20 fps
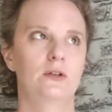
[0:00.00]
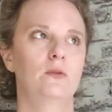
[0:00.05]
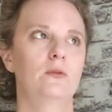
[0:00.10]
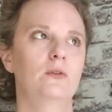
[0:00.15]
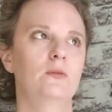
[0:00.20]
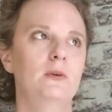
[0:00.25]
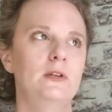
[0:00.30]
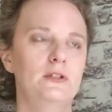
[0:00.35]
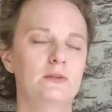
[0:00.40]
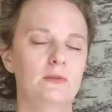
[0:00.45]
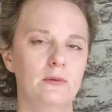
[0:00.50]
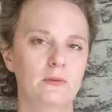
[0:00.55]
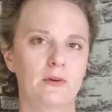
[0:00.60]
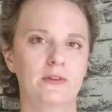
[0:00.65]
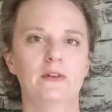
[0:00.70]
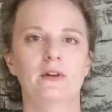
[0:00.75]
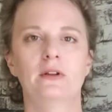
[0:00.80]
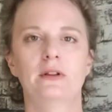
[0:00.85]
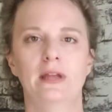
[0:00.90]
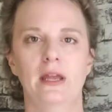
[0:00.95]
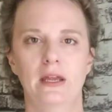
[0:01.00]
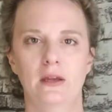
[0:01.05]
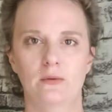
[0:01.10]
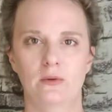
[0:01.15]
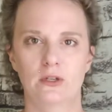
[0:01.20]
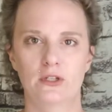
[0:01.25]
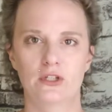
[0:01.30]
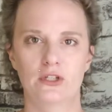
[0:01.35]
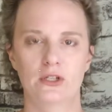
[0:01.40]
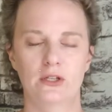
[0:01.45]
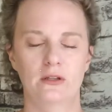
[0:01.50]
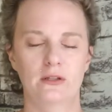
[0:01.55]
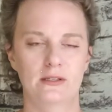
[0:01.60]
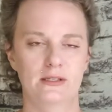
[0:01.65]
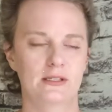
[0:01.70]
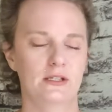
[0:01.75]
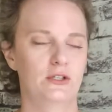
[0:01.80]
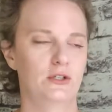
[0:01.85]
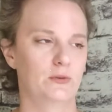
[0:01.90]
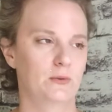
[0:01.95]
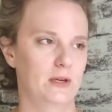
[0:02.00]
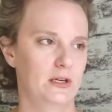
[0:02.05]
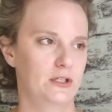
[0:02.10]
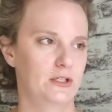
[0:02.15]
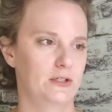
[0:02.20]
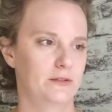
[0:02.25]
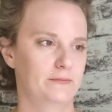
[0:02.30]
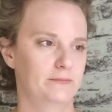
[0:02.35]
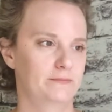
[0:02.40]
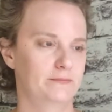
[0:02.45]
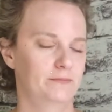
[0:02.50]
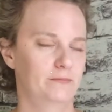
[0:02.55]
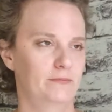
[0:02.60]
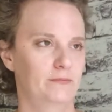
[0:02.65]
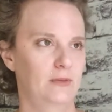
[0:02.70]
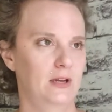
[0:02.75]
You know, what are we doing with our language in the situation?